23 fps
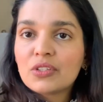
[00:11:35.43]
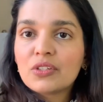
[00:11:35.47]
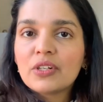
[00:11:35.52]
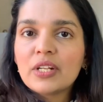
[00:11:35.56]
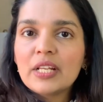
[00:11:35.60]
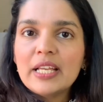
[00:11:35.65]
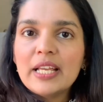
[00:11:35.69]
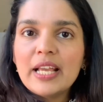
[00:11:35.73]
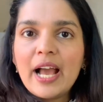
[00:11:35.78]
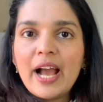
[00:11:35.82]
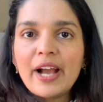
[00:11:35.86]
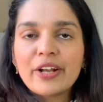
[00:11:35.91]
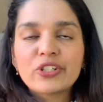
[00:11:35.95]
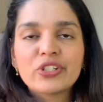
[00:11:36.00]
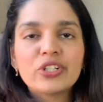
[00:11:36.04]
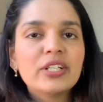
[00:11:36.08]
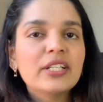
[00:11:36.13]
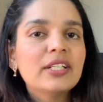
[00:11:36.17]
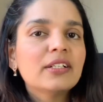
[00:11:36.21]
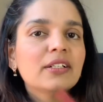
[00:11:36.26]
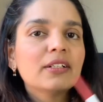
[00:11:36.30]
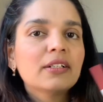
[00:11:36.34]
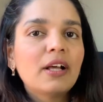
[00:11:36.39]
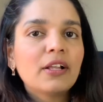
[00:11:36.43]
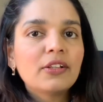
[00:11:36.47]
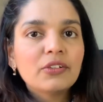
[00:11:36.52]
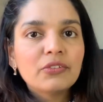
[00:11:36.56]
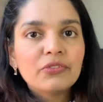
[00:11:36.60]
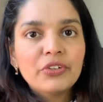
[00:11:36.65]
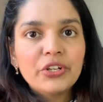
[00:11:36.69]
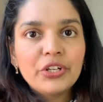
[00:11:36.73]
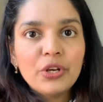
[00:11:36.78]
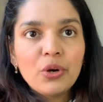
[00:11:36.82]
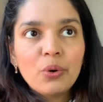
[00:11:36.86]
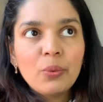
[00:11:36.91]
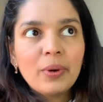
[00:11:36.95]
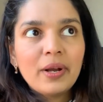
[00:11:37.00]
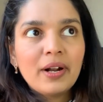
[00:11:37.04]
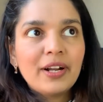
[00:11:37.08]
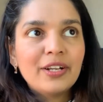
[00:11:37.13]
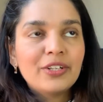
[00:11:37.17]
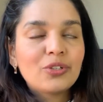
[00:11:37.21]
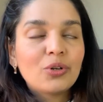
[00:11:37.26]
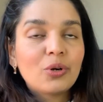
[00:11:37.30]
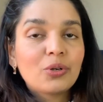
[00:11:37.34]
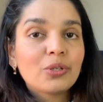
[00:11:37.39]
three actually in another video where
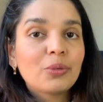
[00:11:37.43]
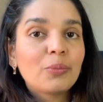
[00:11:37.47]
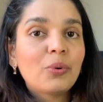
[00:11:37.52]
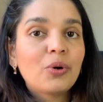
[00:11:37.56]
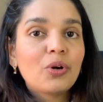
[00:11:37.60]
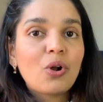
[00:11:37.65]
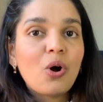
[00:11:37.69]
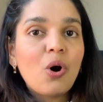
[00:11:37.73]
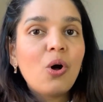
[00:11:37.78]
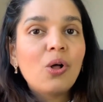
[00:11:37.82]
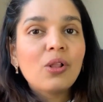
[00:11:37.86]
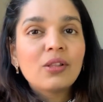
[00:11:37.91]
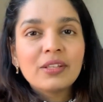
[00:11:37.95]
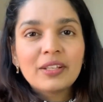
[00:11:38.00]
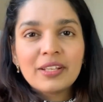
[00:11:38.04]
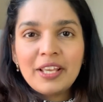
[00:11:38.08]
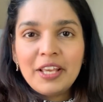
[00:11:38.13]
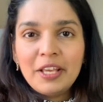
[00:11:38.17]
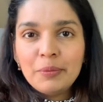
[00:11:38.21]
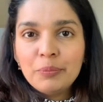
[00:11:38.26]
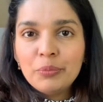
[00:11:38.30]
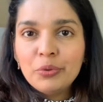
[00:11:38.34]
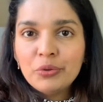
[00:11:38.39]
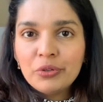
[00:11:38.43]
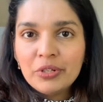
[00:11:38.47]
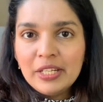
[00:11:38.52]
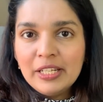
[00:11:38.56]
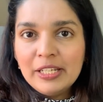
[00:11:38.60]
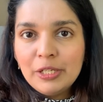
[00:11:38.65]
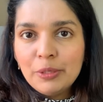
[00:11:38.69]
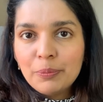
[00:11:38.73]
I talked about all the K-Beauty